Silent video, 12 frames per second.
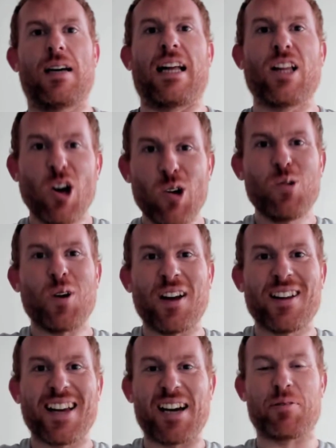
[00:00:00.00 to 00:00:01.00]
Hello
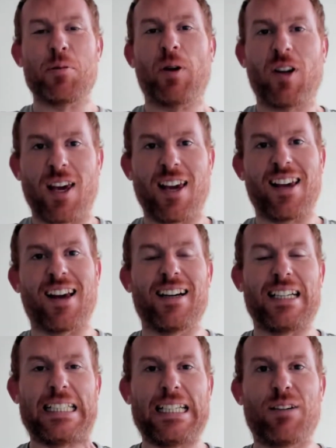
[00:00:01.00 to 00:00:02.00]
everybody,
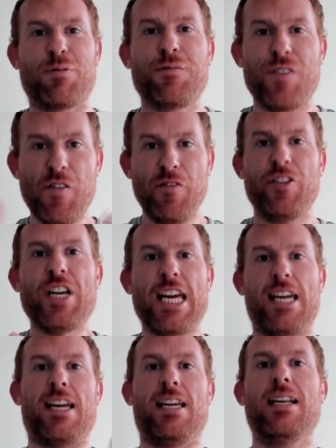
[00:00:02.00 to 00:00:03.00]

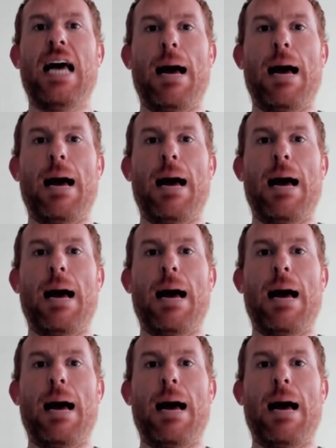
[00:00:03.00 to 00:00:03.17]
15